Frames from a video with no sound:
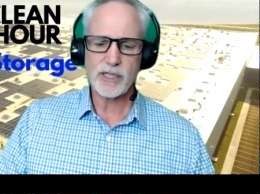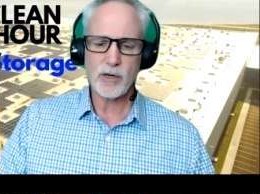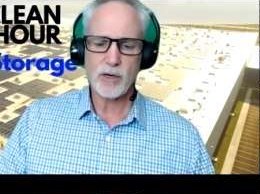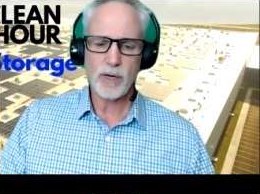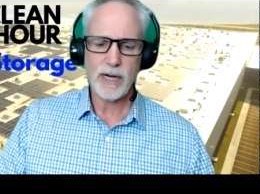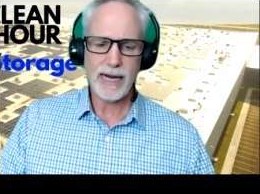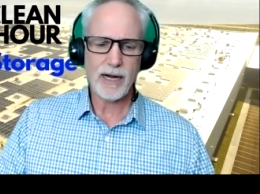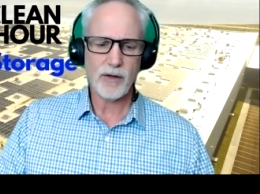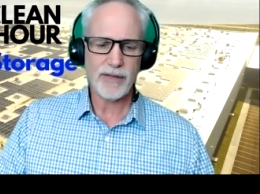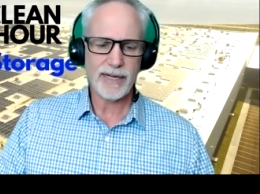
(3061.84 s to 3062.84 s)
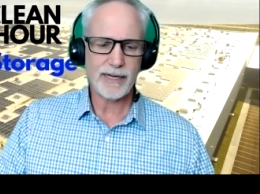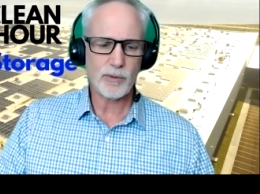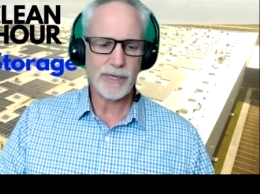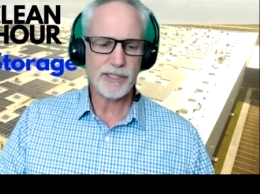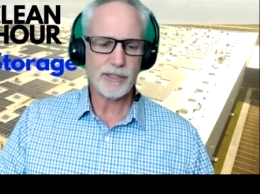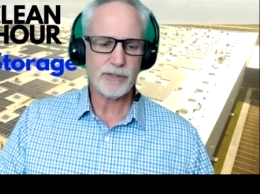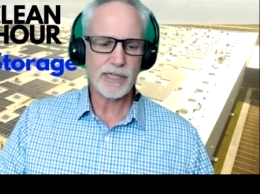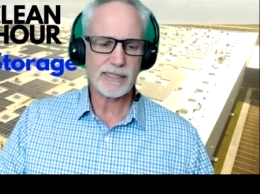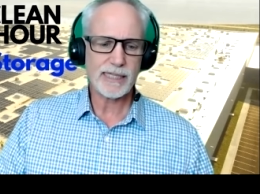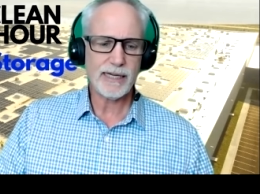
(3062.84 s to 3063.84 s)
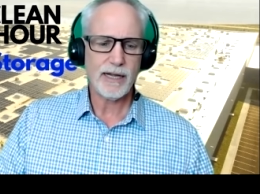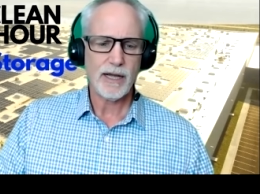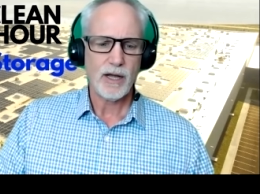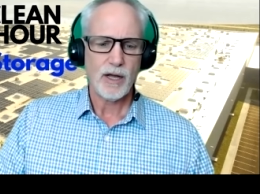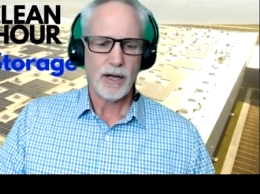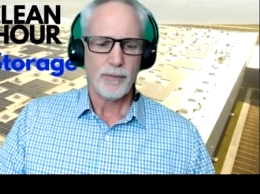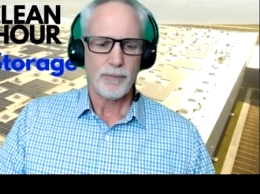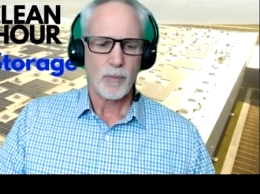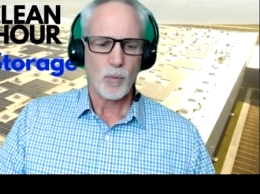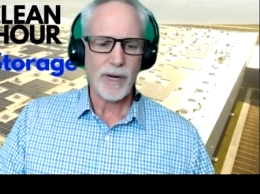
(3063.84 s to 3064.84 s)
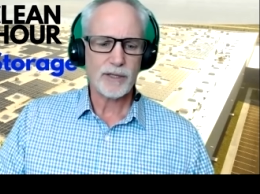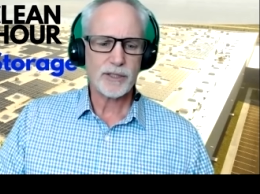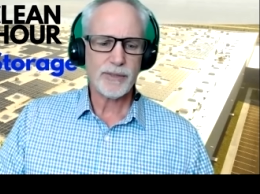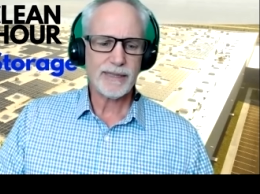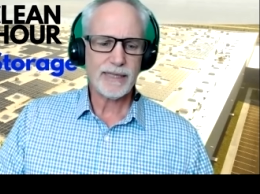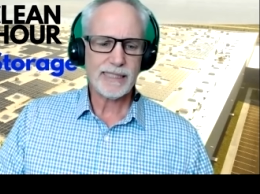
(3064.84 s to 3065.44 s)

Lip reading: know how they can reach you, Jesse. We are doing